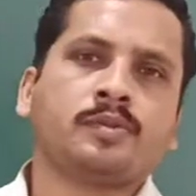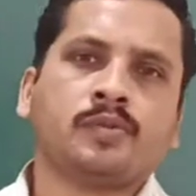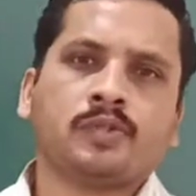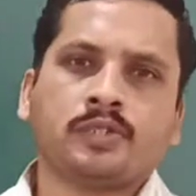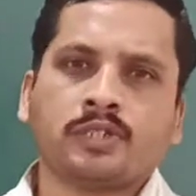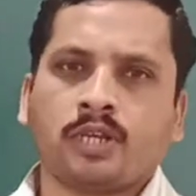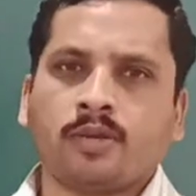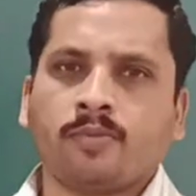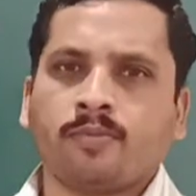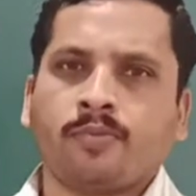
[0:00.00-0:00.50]
which
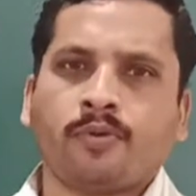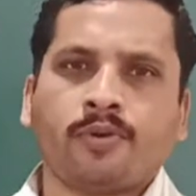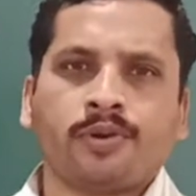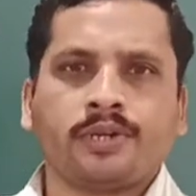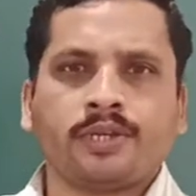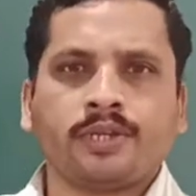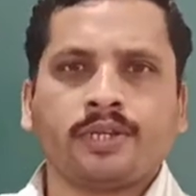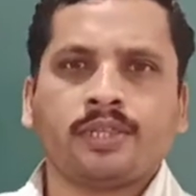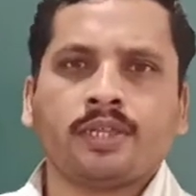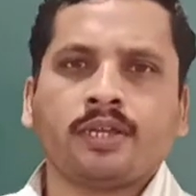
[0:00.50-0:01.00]
are important
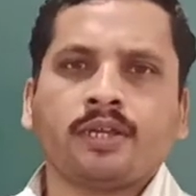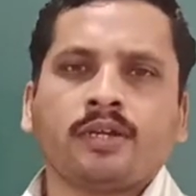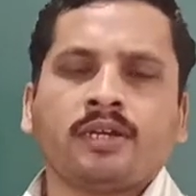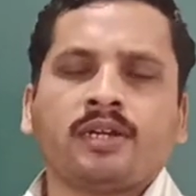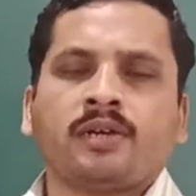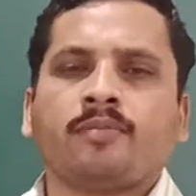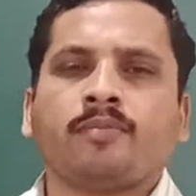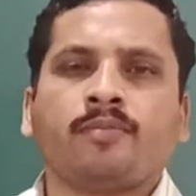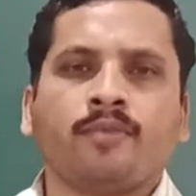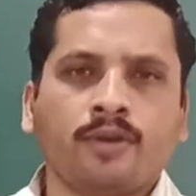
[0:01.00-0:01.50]
in the
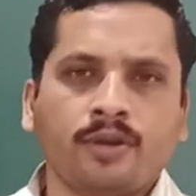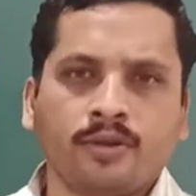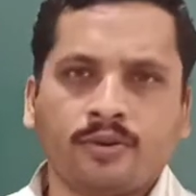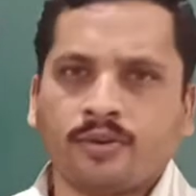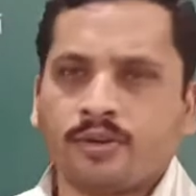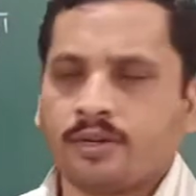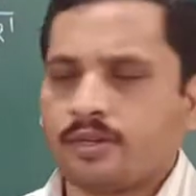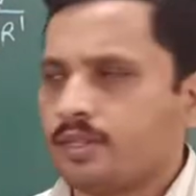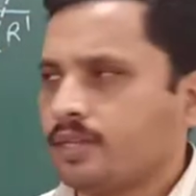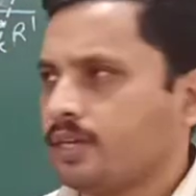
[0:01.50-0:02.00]

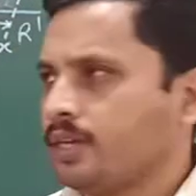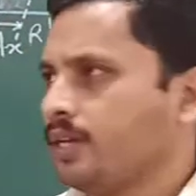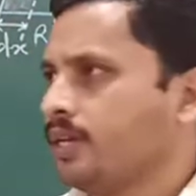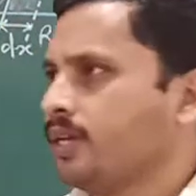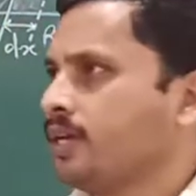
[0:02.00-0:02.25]
molecular theory.